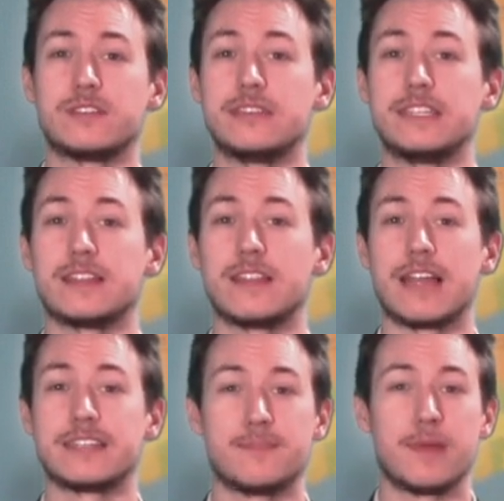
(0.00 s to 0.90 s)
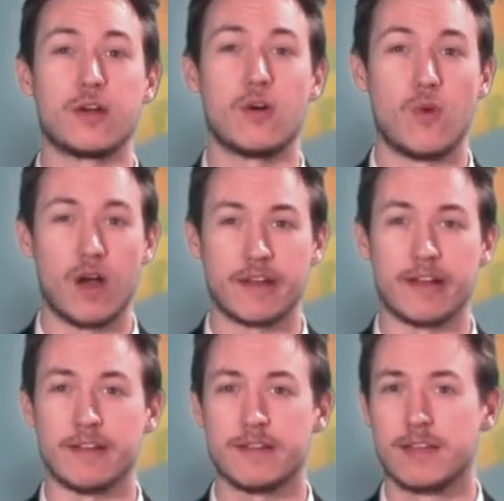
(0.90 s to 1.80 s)
to legalize
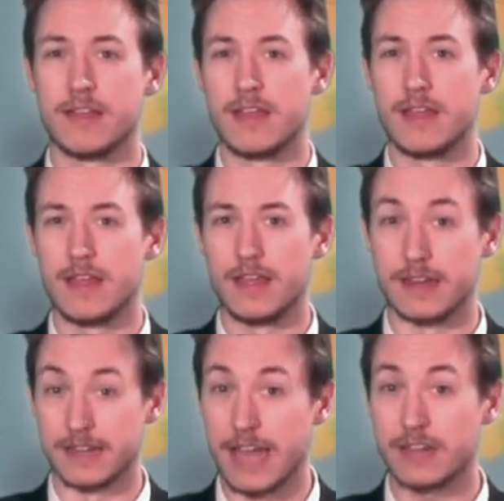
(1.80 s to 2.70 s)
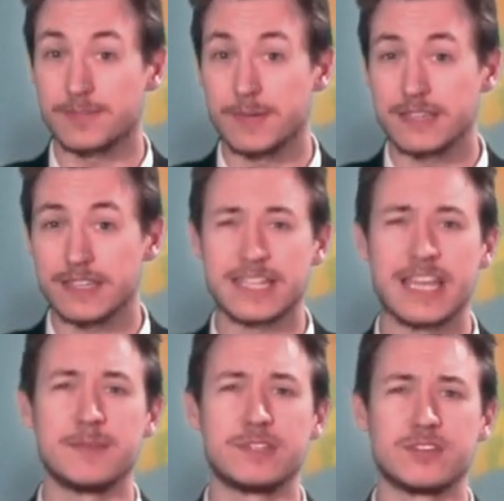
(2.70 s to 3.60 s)
marijuana. An announcement that
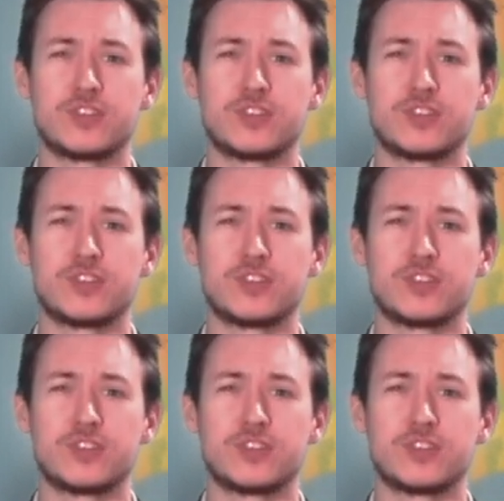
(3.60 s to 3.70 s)
came as a